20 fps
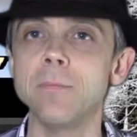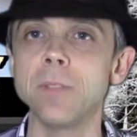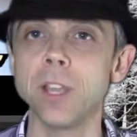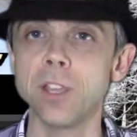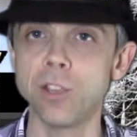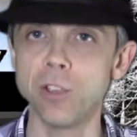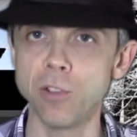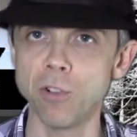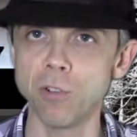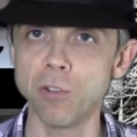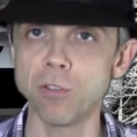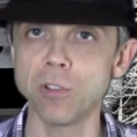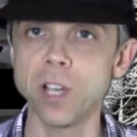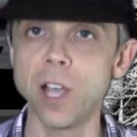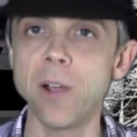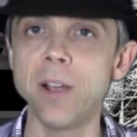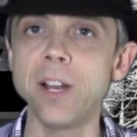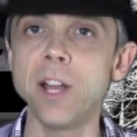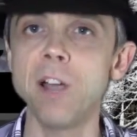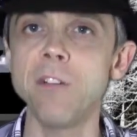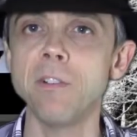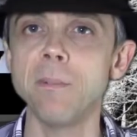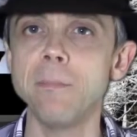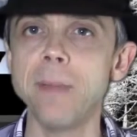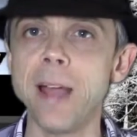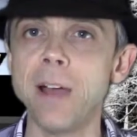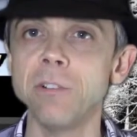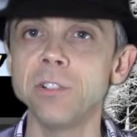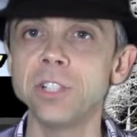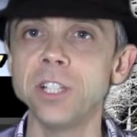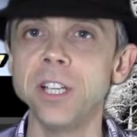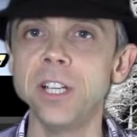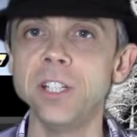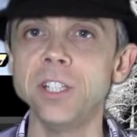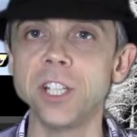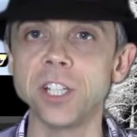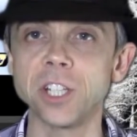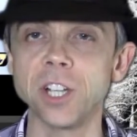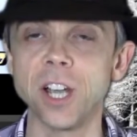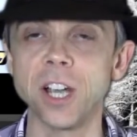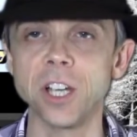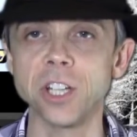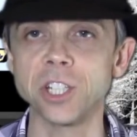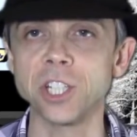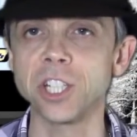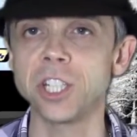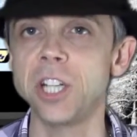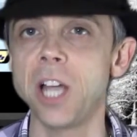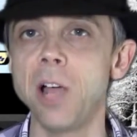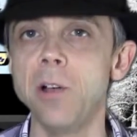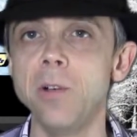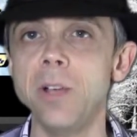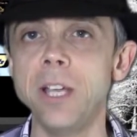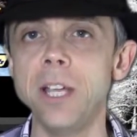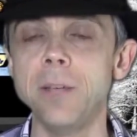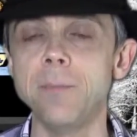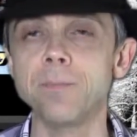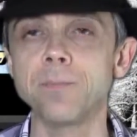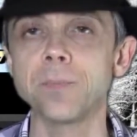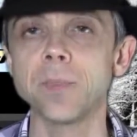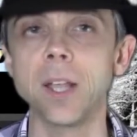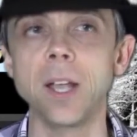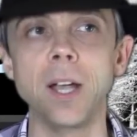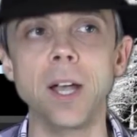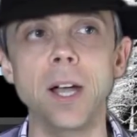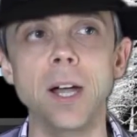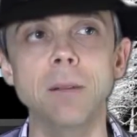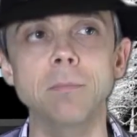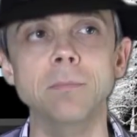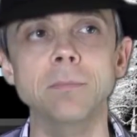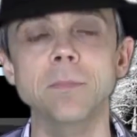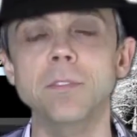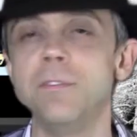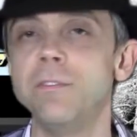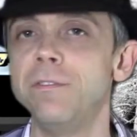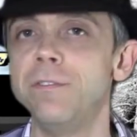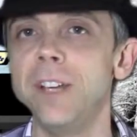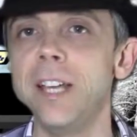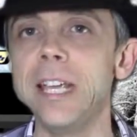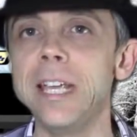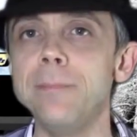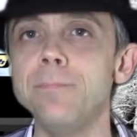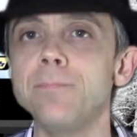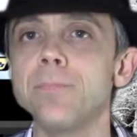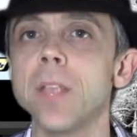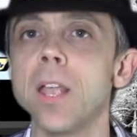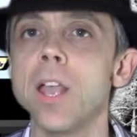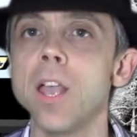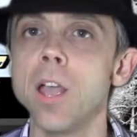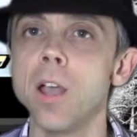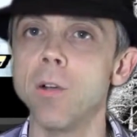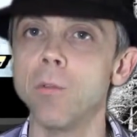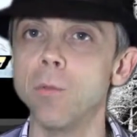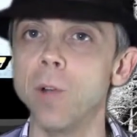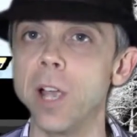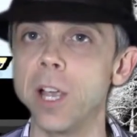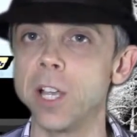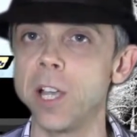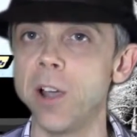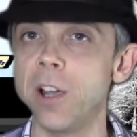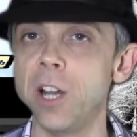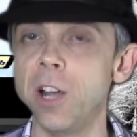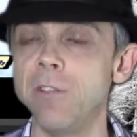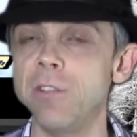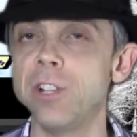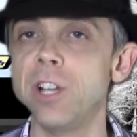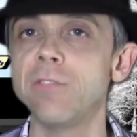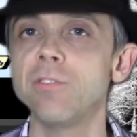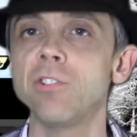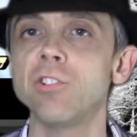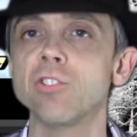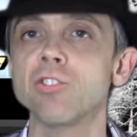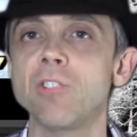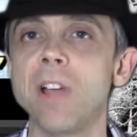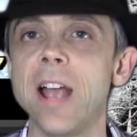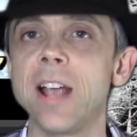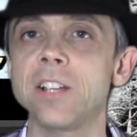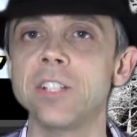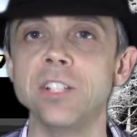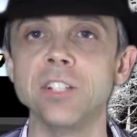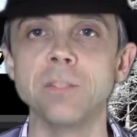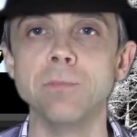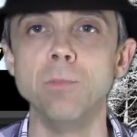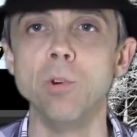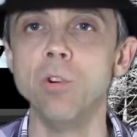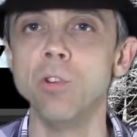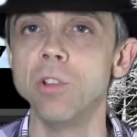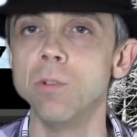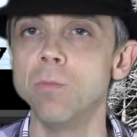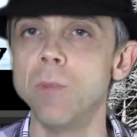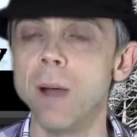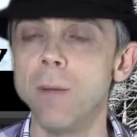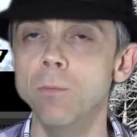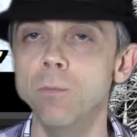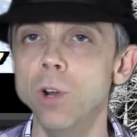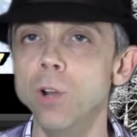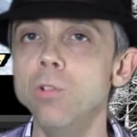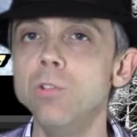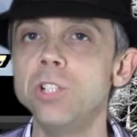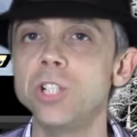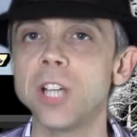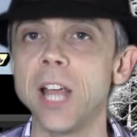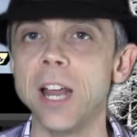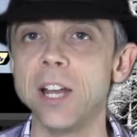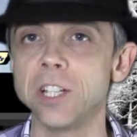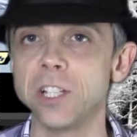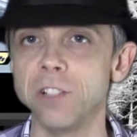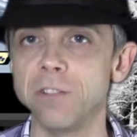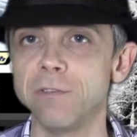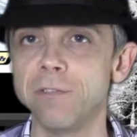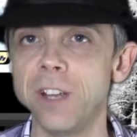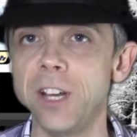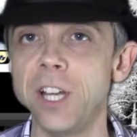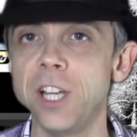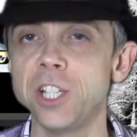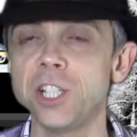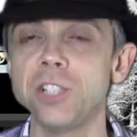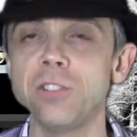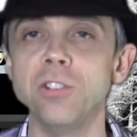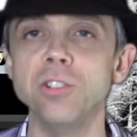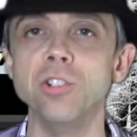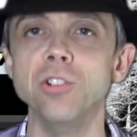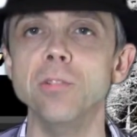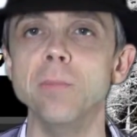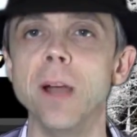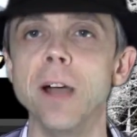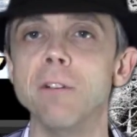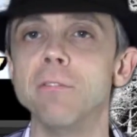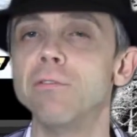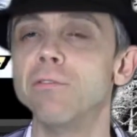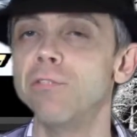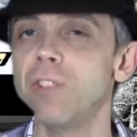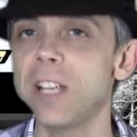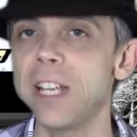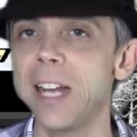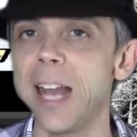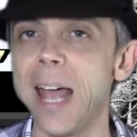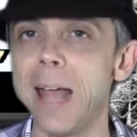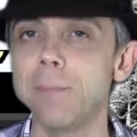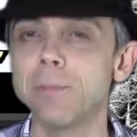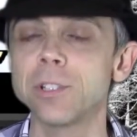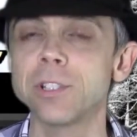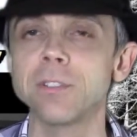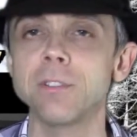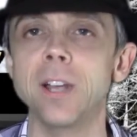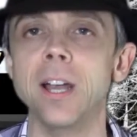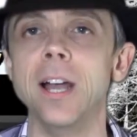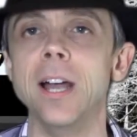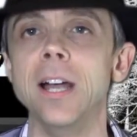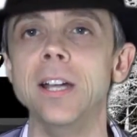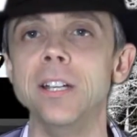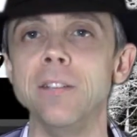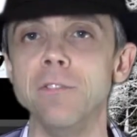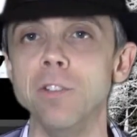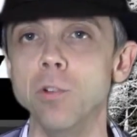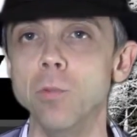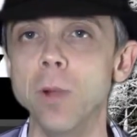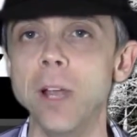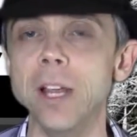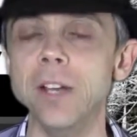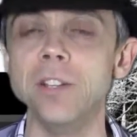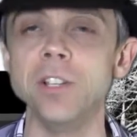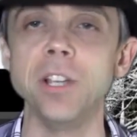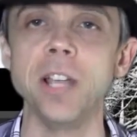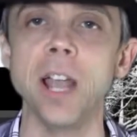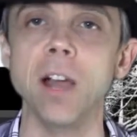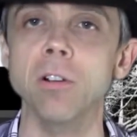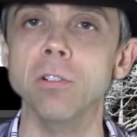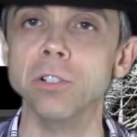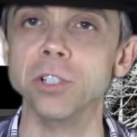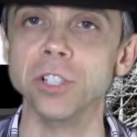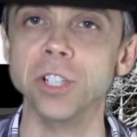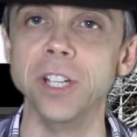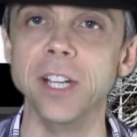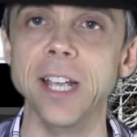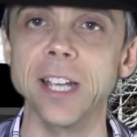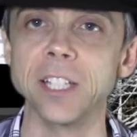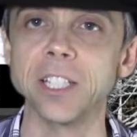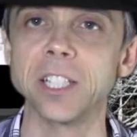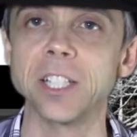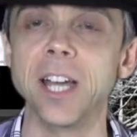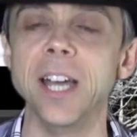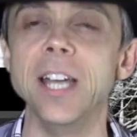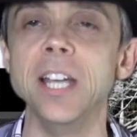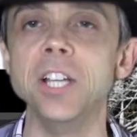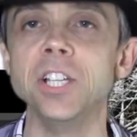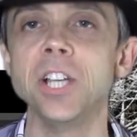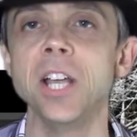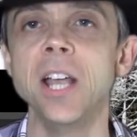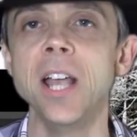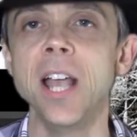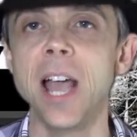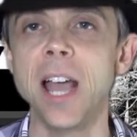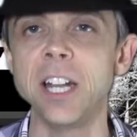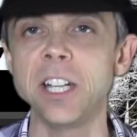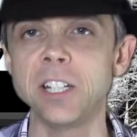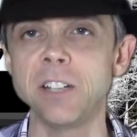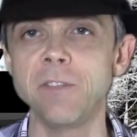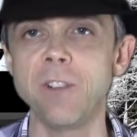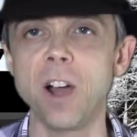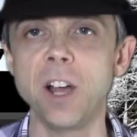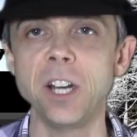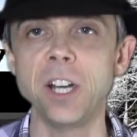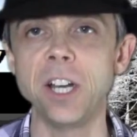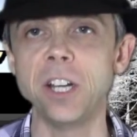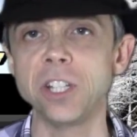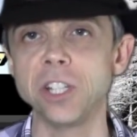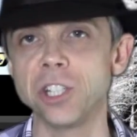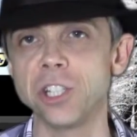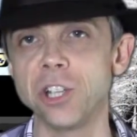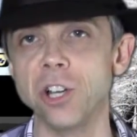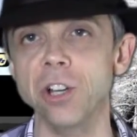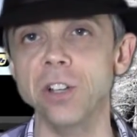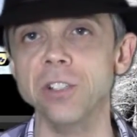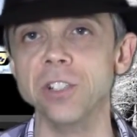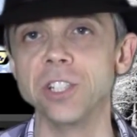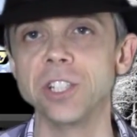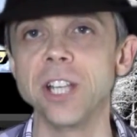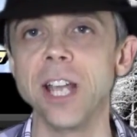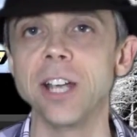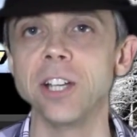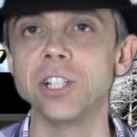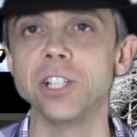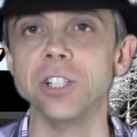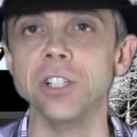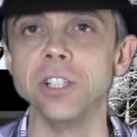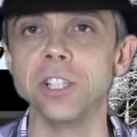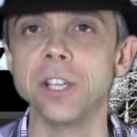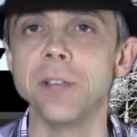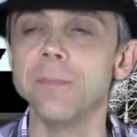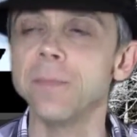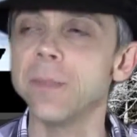You're going over mountains. It's like a snowy theme. We're going over different tracks. There's more than one route to get to the finish. You do about 3 laps, and if you win you get on to the next stage, and it's divided into certain sections.